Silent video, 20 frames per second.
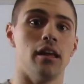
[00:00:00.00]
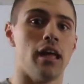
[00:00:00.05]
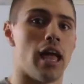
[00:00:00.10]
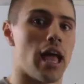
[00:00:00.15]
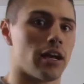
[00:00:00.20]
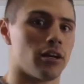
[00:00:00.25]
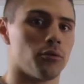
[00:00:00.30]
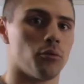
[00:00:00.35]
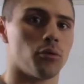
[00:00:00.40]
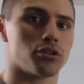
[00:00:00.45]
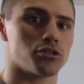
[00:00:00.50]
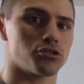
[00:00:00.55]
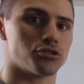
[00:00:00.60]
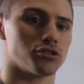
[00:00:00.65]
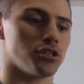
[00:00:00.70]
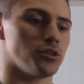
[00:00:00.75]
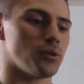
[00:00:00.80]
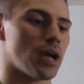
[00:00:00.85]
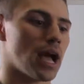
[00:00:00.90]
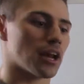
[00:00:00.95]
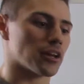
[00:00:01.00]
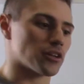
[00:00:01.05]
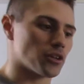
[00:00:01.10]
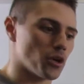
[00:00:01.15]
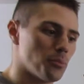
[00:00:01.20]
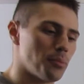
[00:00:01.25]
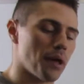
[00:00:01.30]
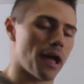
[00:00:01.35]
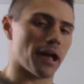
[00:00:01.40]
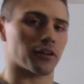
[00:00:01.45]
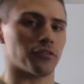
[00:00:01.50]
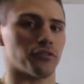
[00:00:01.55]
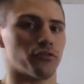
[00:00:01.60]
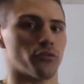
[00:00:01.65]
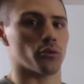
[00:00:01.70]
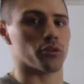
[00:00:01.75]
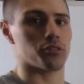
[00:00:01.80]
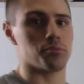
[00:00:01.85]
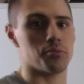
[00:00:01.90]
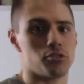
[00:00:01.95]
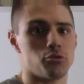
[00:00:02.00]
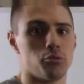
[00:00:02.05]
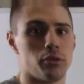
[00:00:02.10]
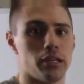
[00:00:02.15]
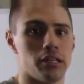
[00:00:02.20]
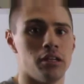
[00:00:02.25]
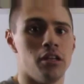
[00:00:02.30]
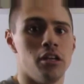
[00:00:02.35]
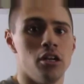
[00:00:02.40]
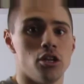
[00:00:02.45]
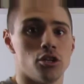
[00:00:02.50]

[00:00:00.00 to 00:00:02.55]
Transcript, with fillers: And I want to show you how to go back and forth between